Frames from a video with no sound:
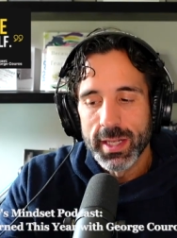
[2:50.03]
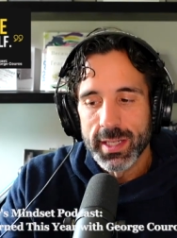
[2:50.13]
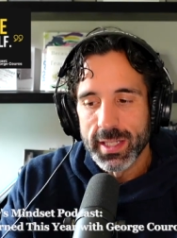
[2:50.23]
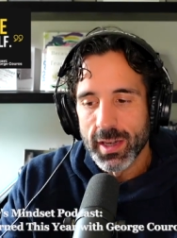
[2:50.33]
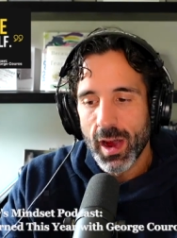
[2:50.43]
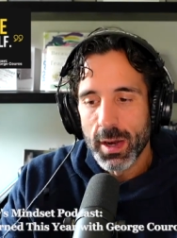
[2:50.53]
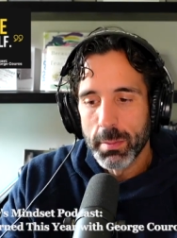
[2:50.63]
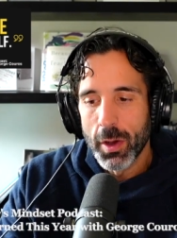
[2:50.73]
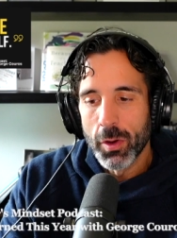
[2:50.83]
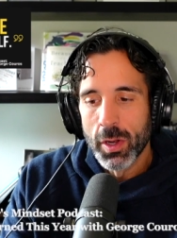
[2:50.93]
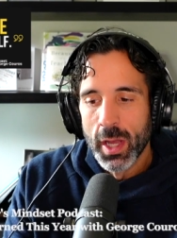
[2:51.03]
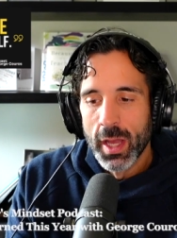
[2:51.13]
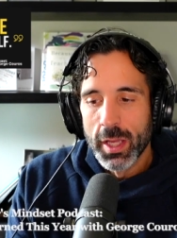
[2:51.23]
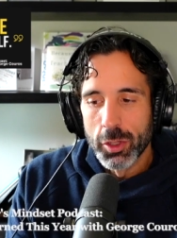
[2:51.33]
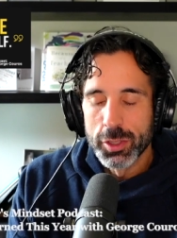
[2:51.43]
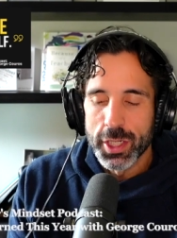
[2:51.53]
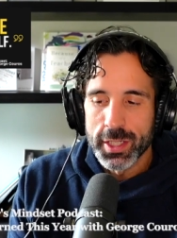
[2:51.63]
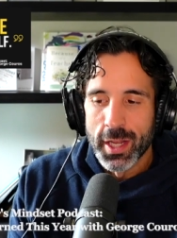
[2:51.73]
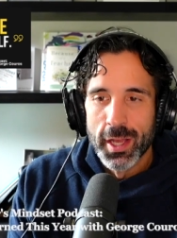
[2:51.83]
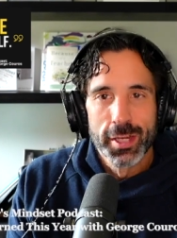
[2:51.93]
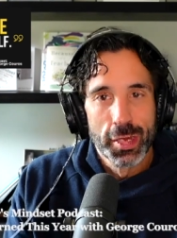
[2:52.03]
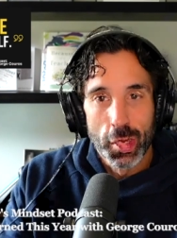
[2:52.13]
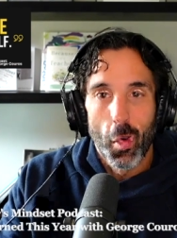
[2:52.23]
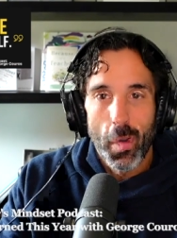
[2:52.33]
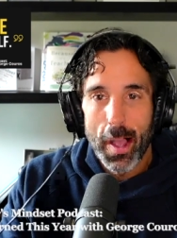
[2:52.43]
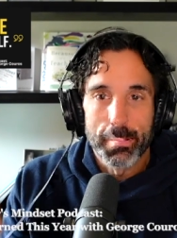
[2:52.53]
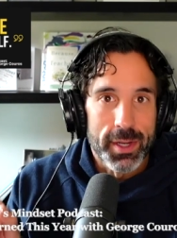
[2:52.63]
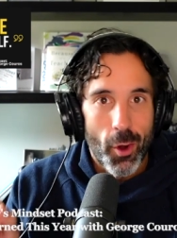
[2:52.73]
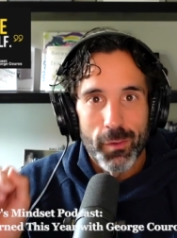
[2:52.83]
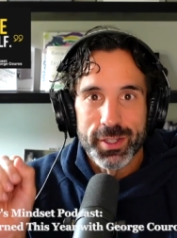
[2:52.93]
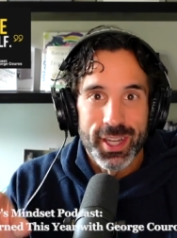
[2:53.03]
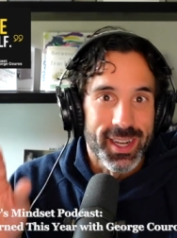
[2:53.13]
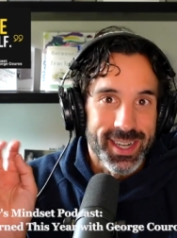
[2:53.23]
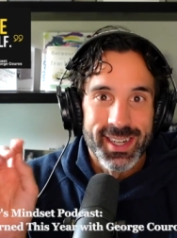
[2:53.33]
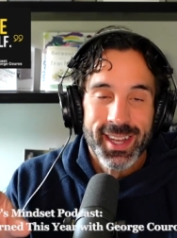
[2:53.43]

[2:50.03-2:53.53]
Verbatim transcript: It's not about you just show up and all of a sudden